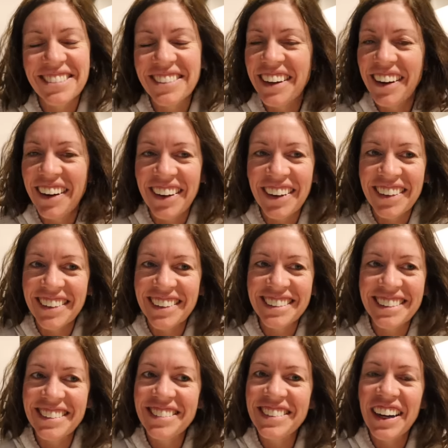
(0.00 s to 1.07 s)
We're
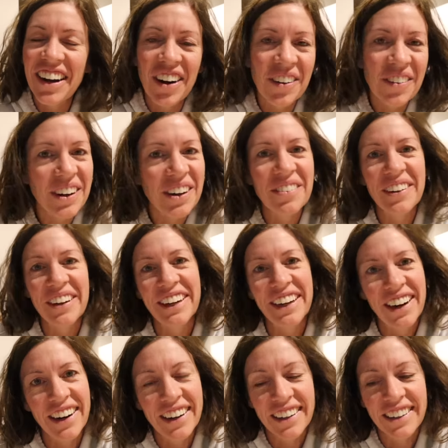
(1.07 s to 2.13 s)
all, we all work very
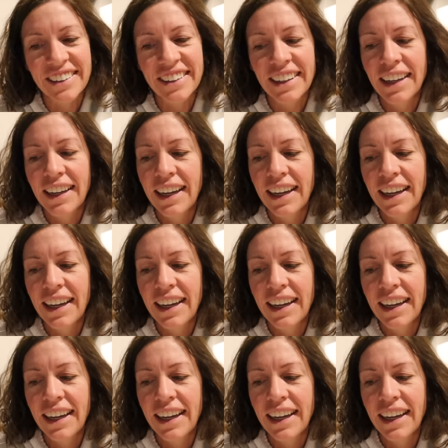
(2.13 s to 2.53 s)
hard.